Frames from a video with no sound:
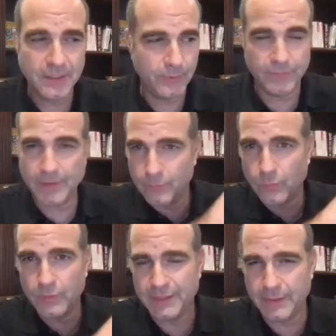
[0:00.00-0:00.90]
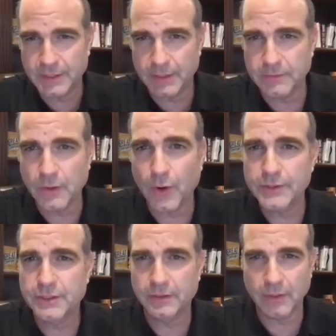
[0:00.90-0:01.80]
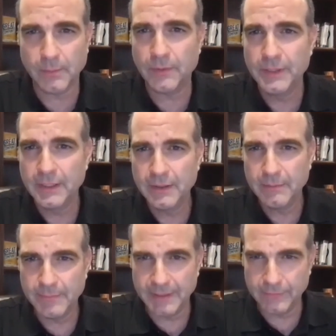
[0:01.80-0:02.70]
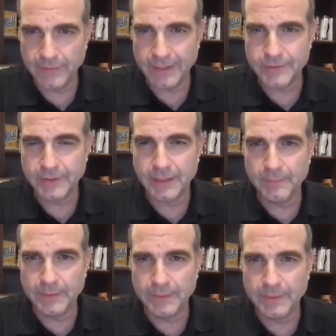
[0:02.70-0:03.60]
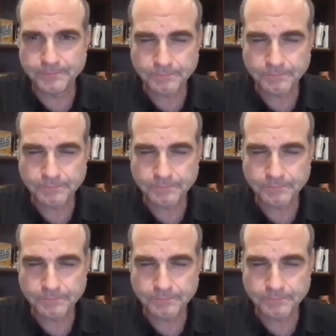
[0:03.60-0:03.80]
we found it's a large global manufacturing company.